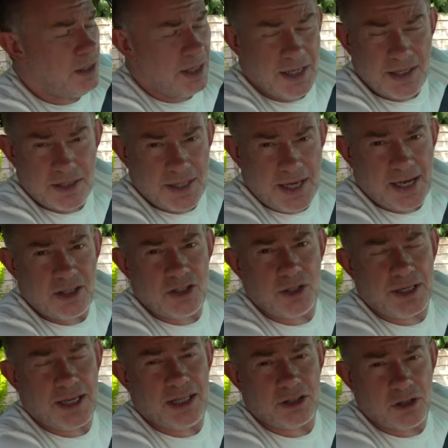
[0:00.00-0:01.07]
is that
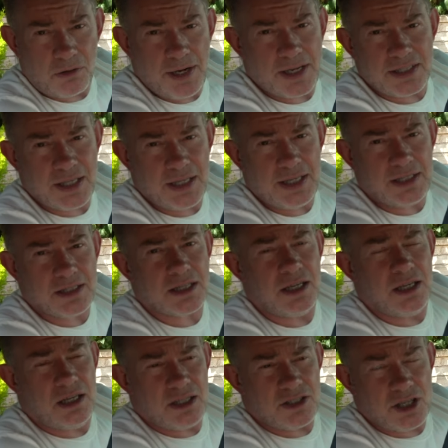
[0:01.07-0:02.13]
you get direct heat.
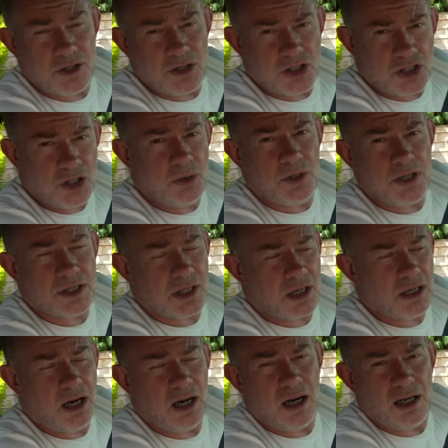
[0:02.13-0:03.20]
So as soon as the
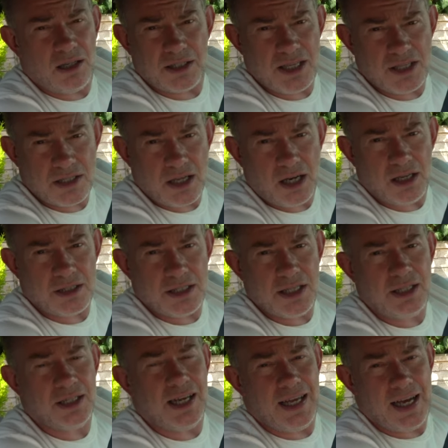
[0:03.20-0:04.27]
car is
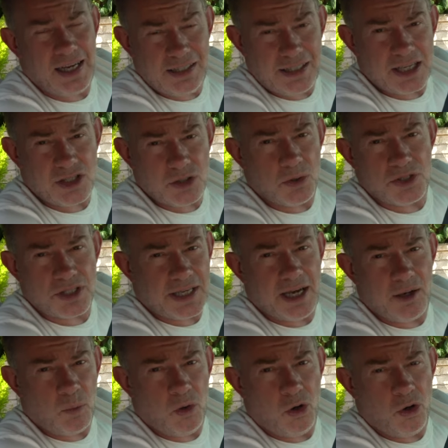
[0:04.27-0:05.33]
started and the exhausts
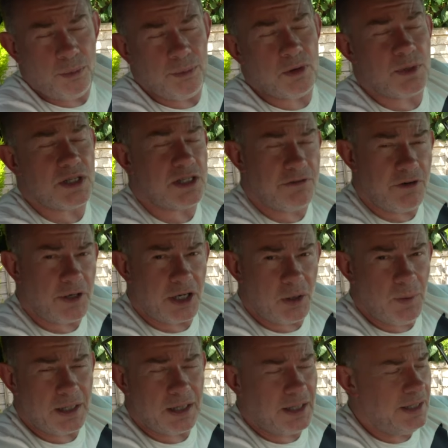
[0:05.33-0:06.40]
get warm, which is very
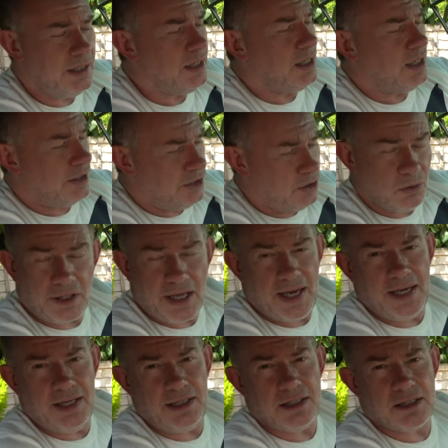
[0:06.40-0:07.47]
quickly, you'll
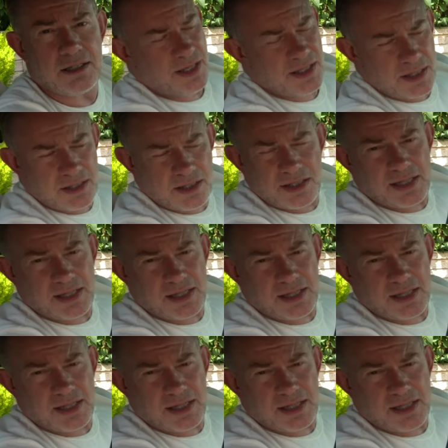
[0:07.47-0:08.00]
get heat. This is the